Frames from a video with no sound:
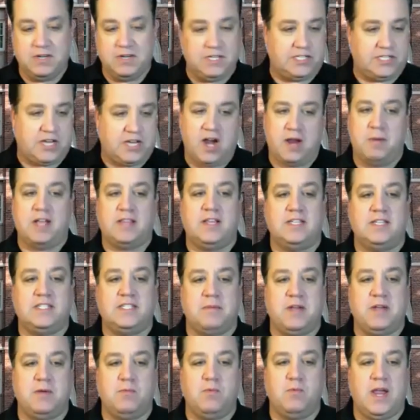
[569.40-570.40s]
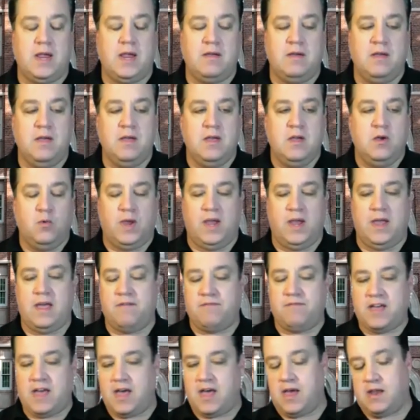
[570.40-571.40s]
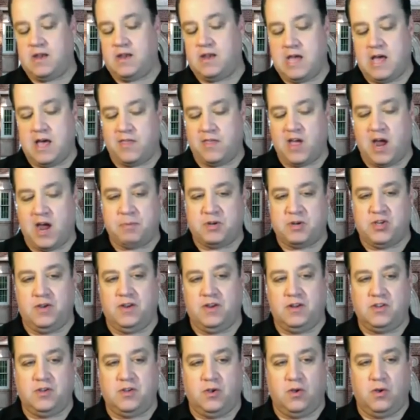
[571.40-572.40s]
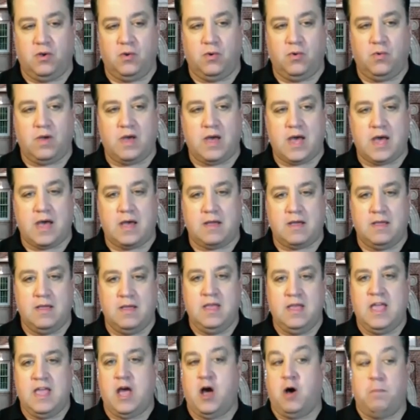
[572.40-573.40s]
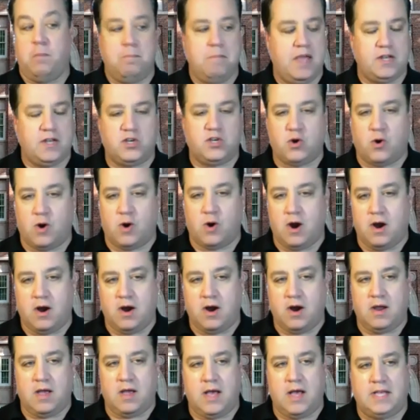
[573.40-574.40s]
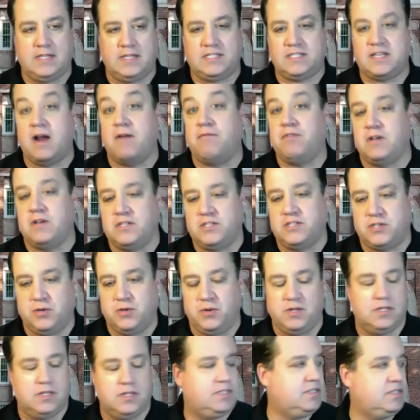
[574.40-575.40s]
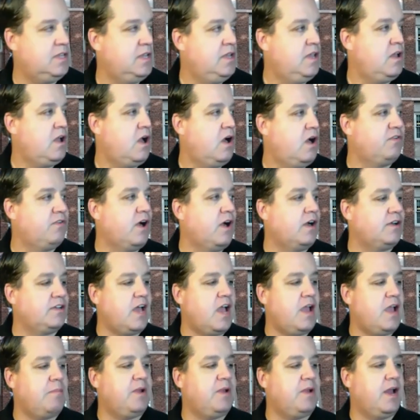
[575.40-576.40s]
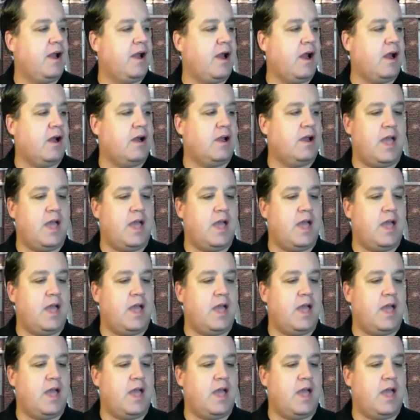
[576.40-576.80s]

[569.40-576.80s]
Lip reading: talking about this. I mean, we have had the opportunity to help mentor several students over our time here.